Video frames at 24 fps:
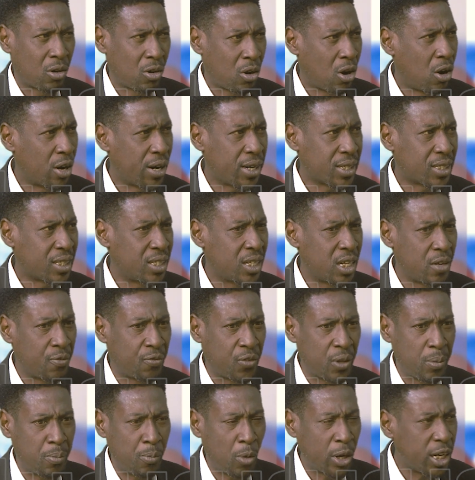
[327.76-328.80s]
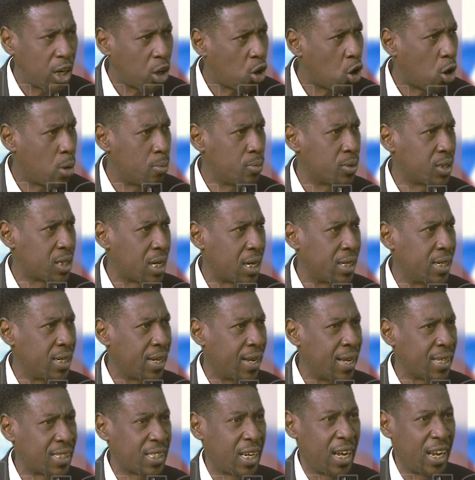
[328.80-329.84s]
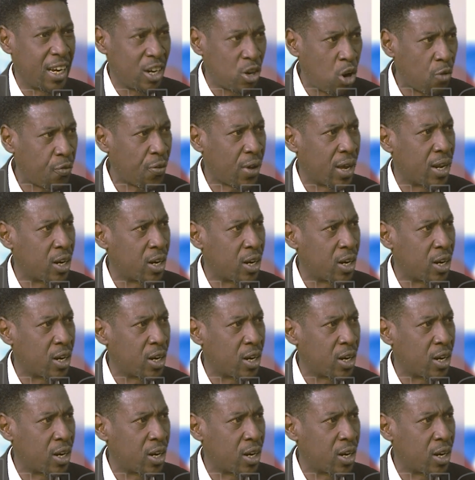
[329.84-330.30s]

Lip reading: honestly, if the money comes and they get enough